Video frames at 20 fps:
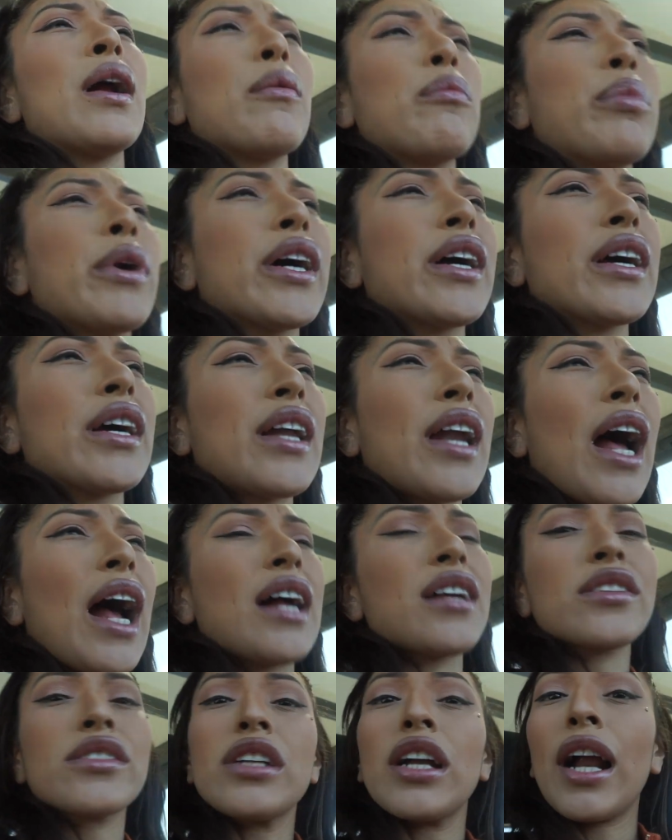but
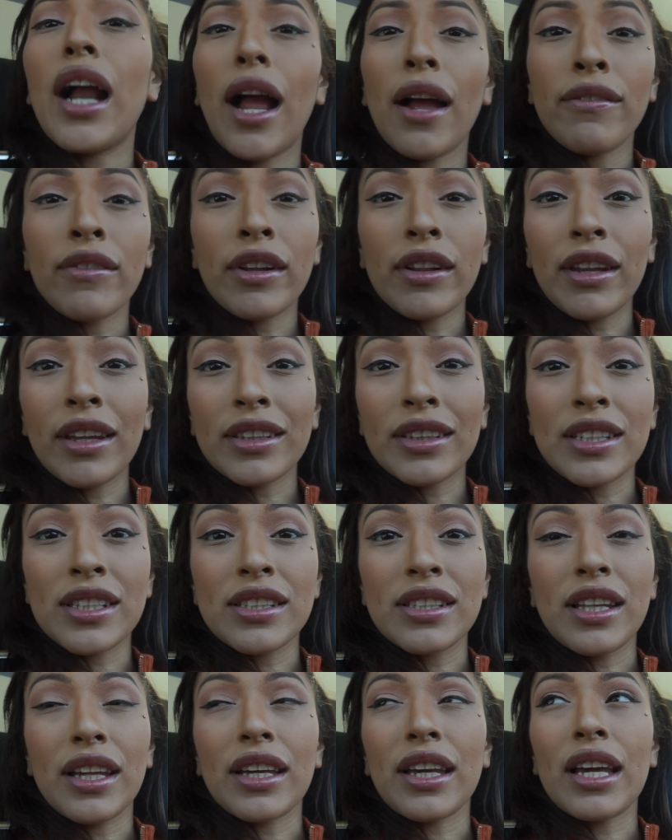I start having like
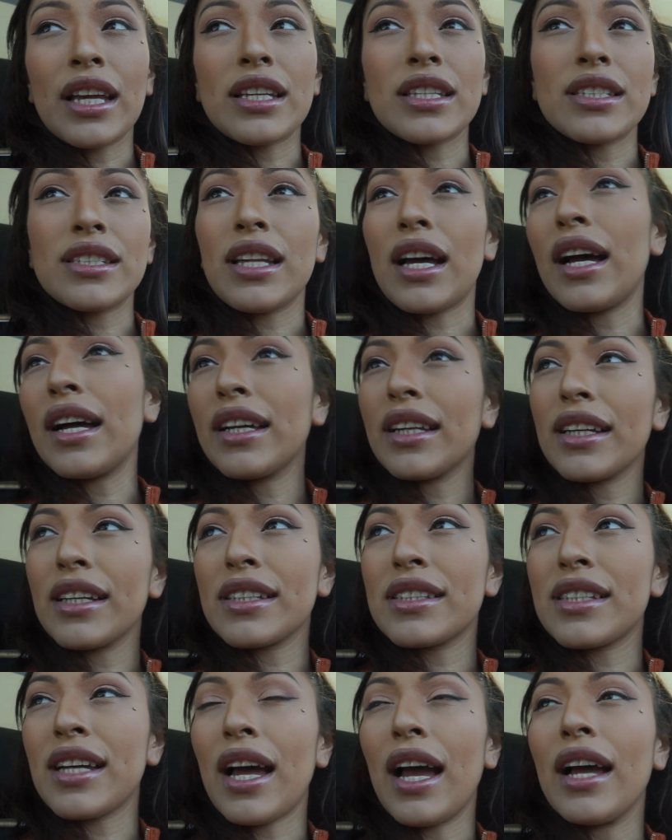these like anxiety
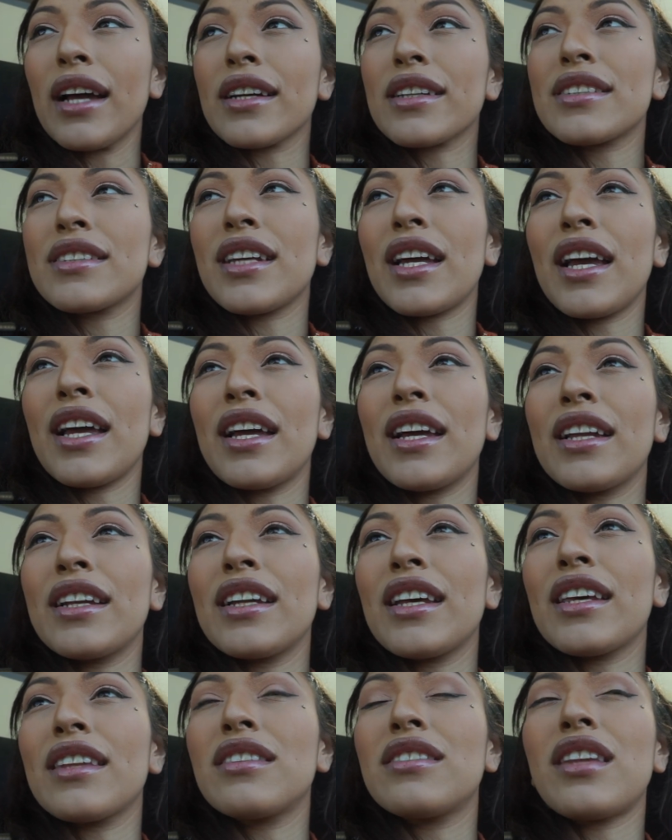attacks
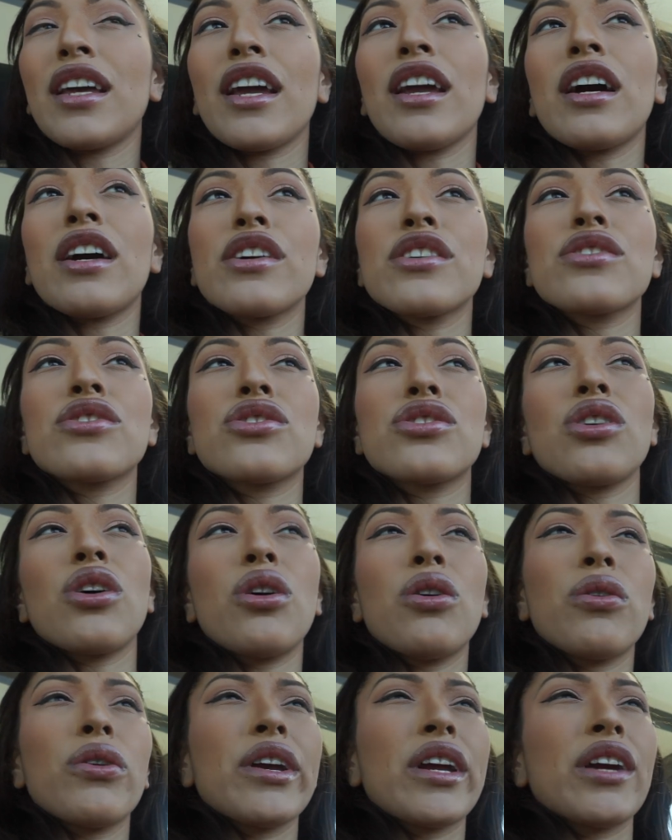and they are
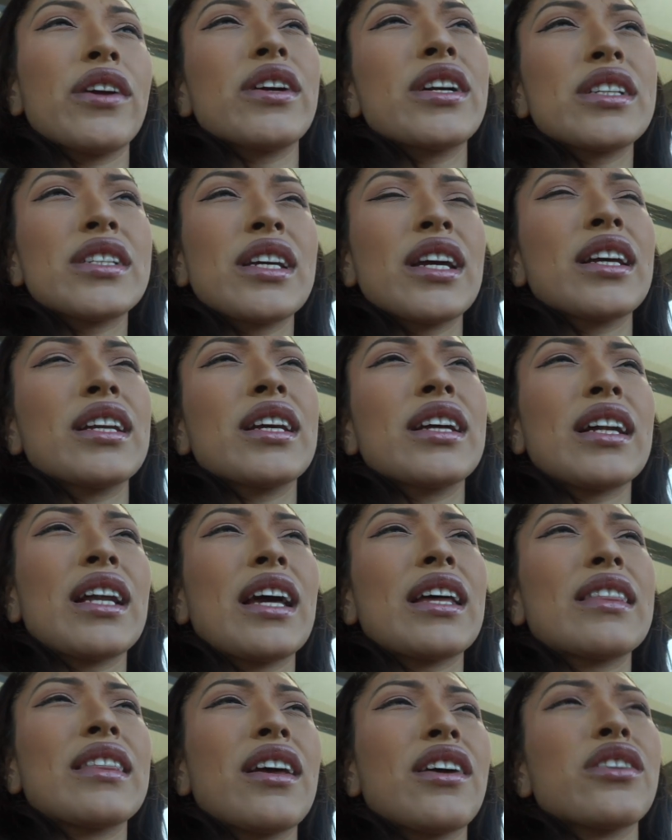so irritating
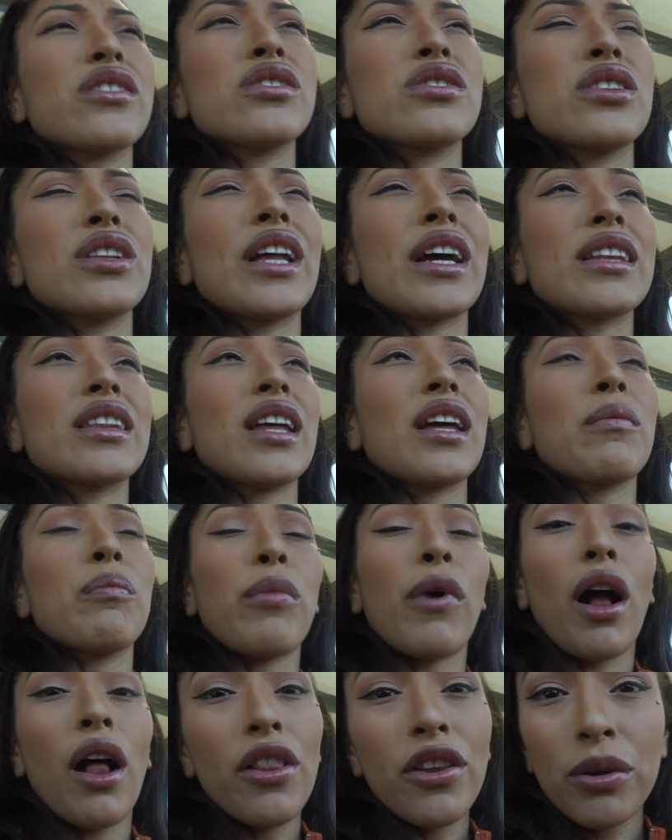like there's like they
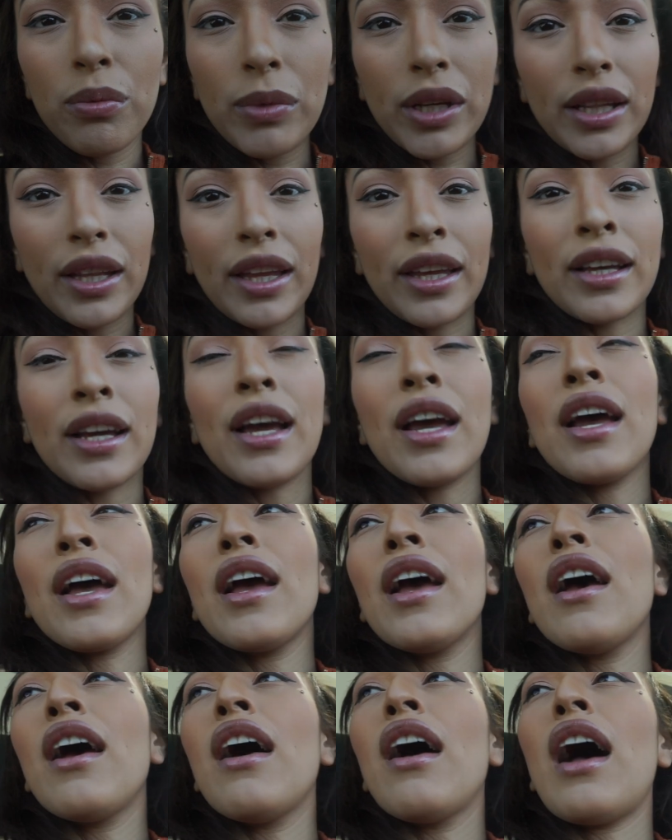bother me like
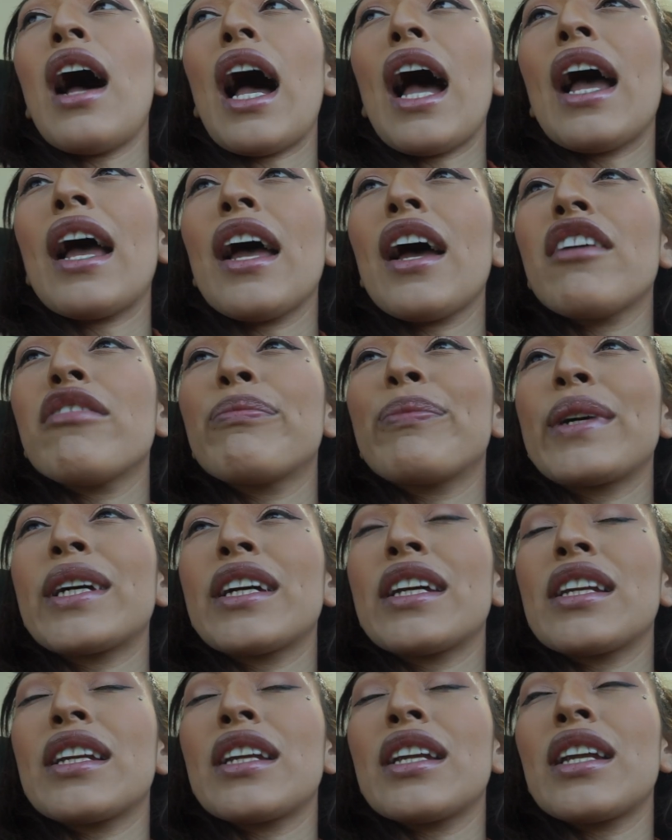I have
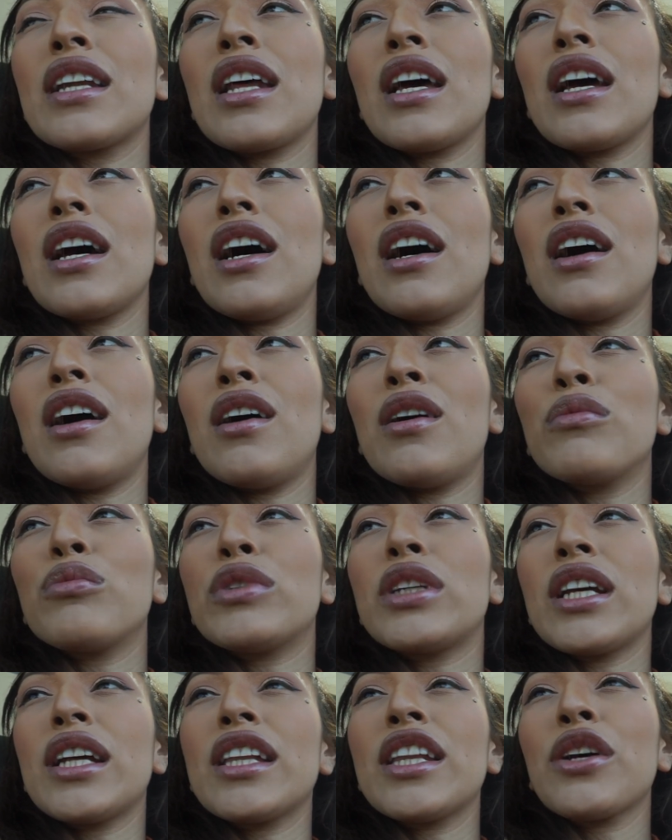been
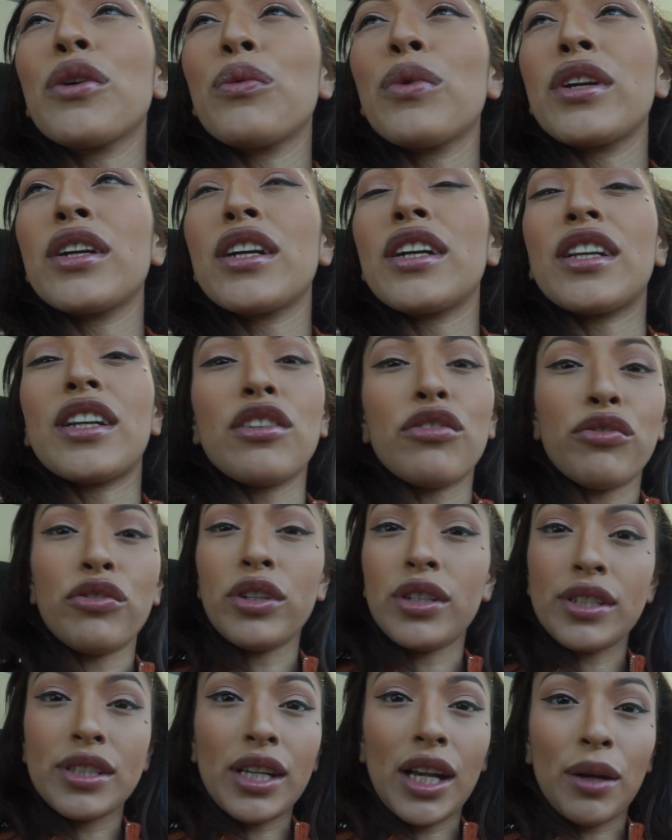um, dealing with a
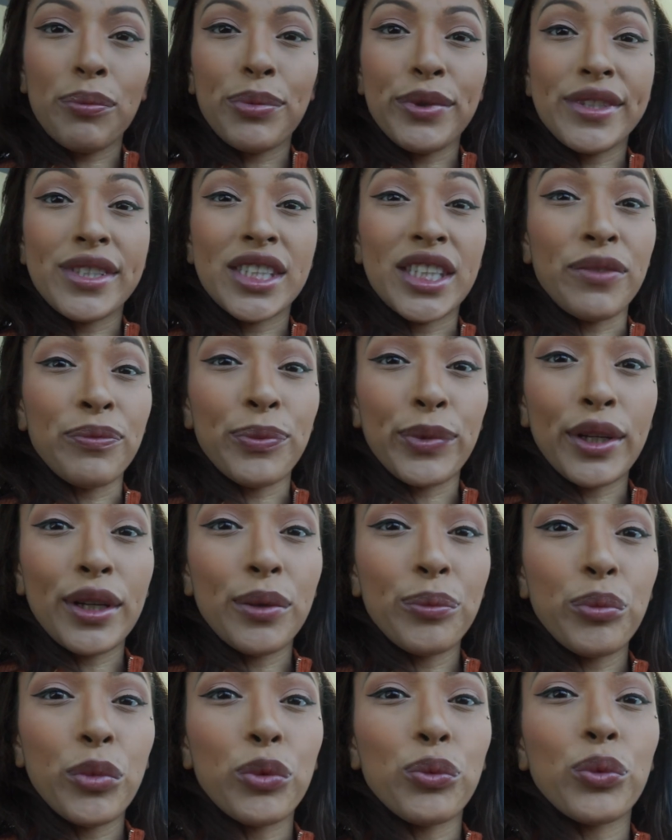different type of
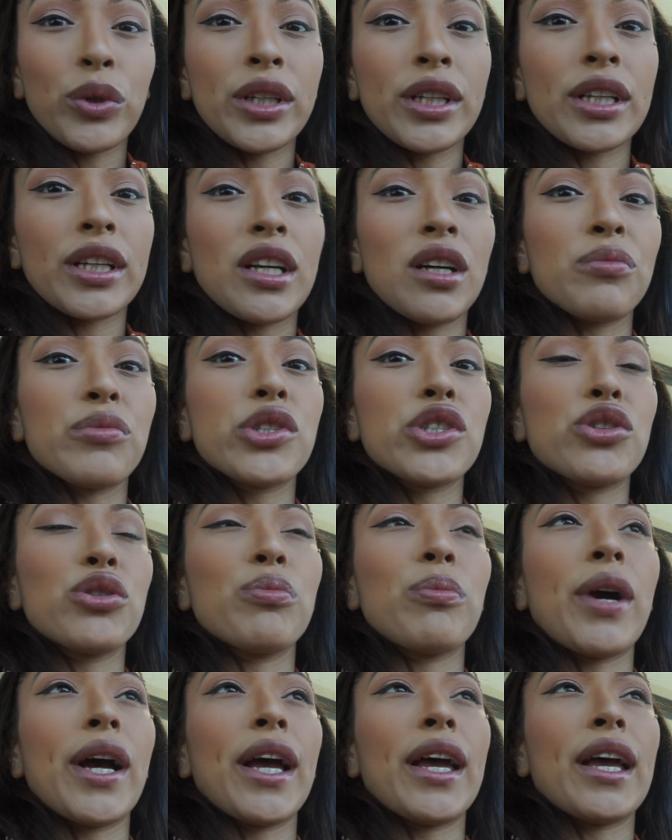symptom when it comes to
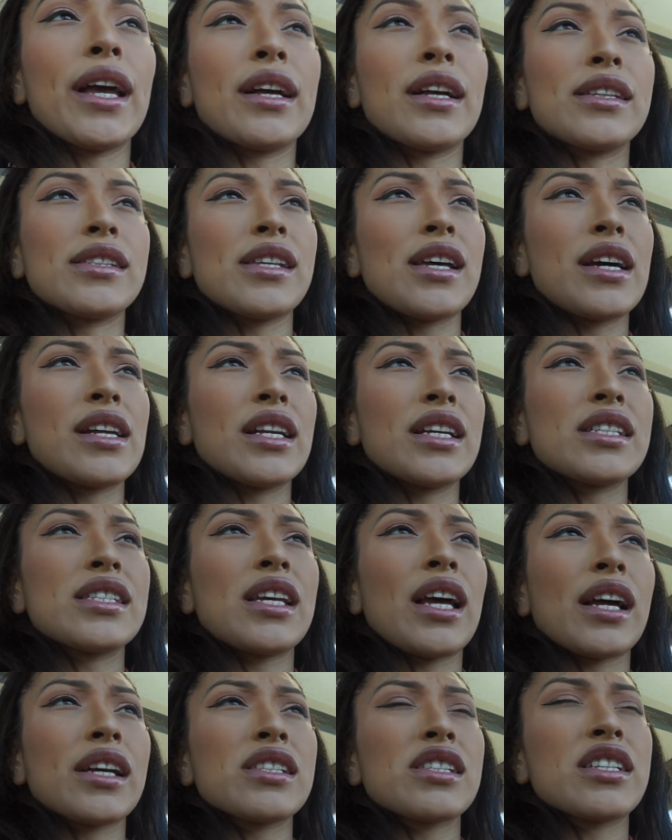my anxiety
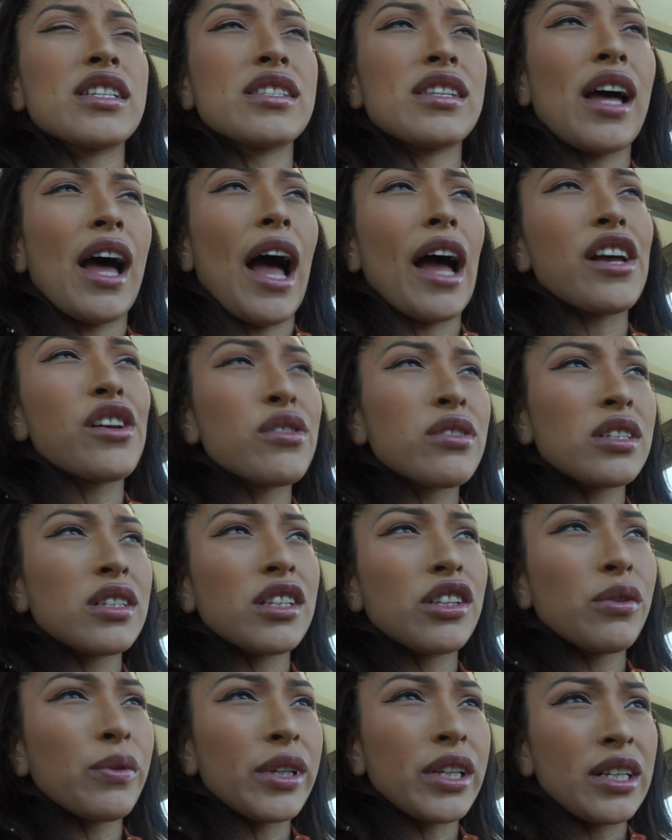attacks because I used to
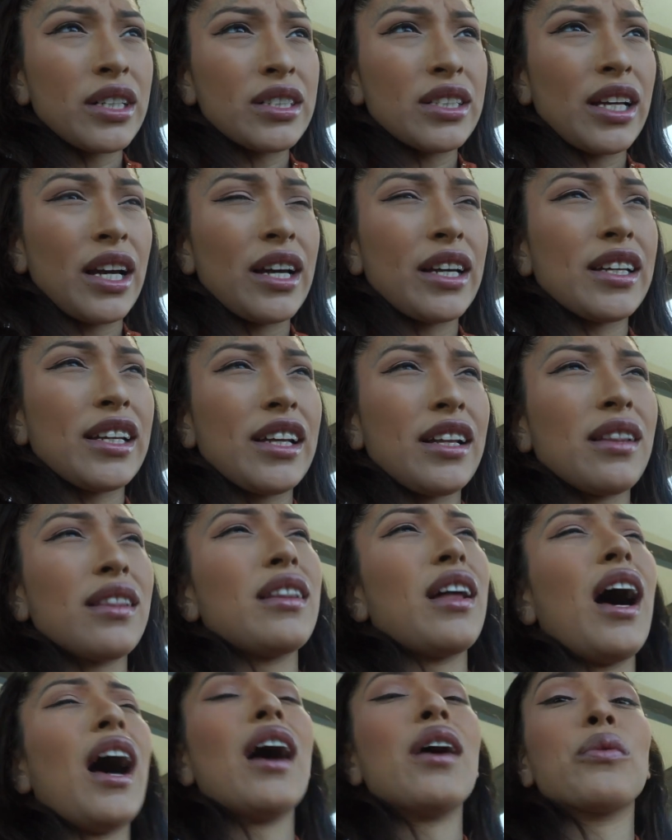deal with anxiety a
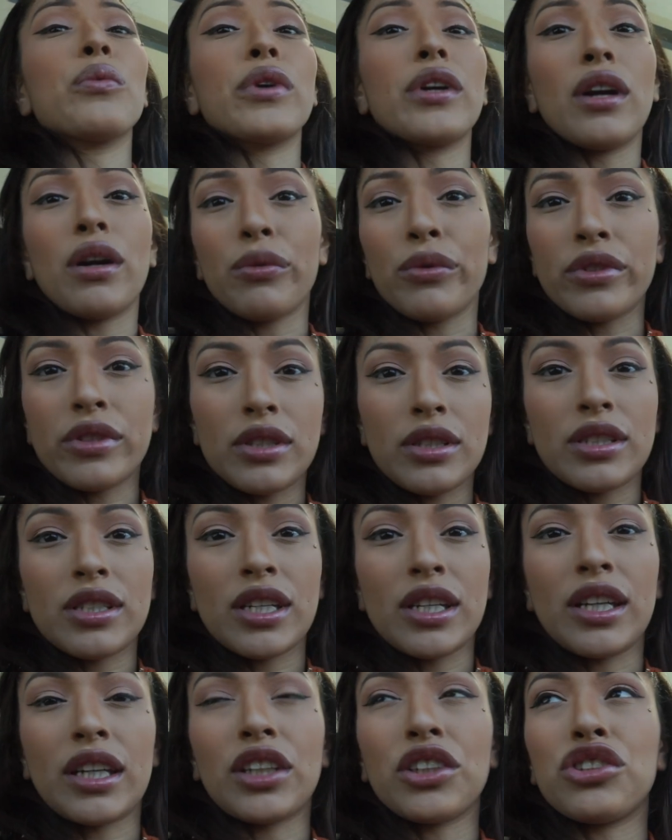lot when I was a
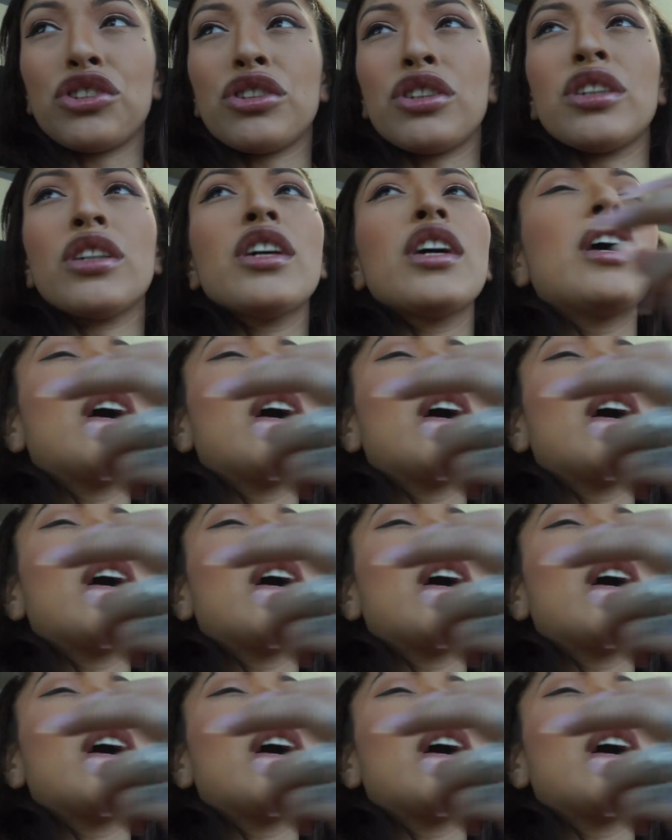teenager.